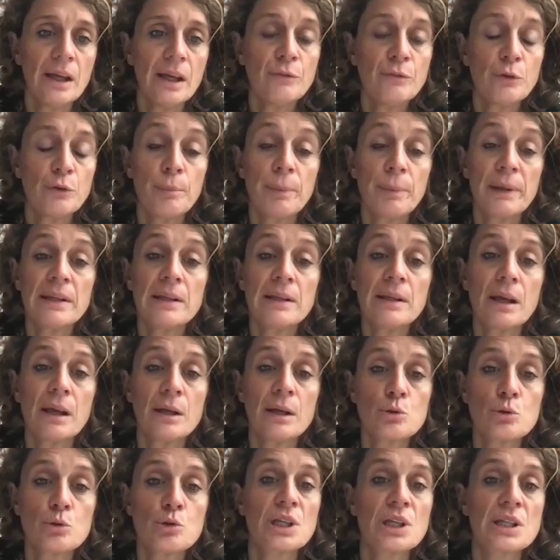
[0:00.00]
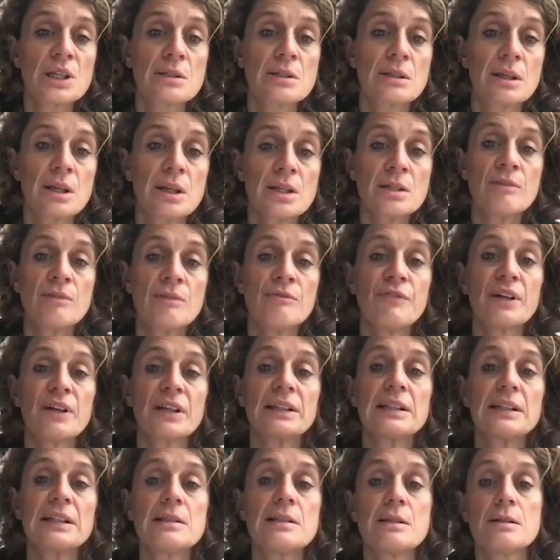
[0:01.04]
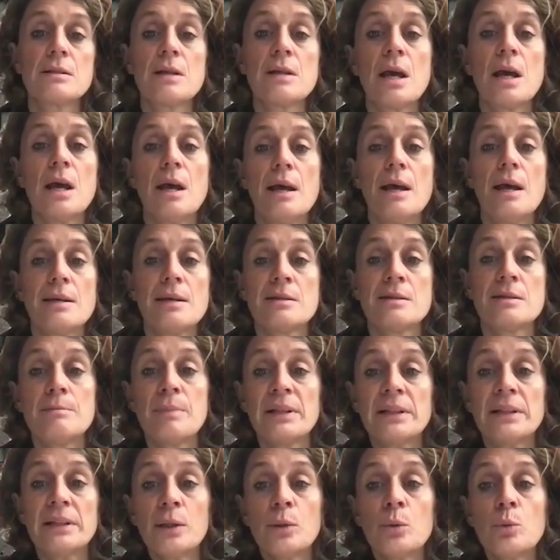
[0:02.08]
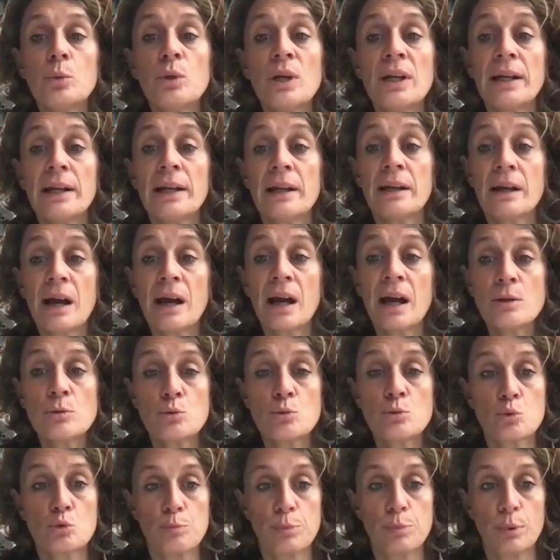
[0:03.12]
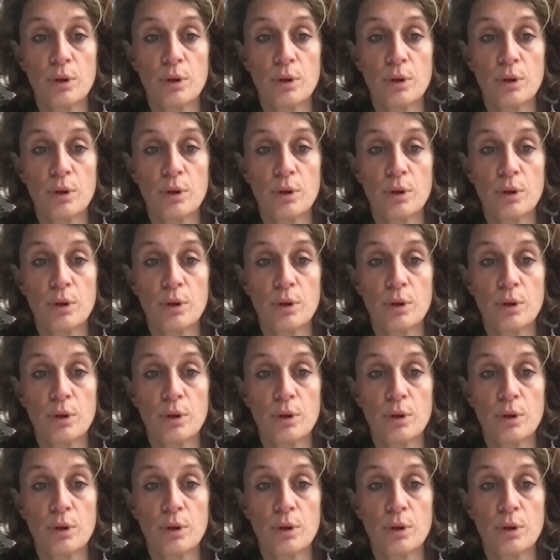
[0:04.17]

The EU and the bourgeois governments are actively involved in the wars,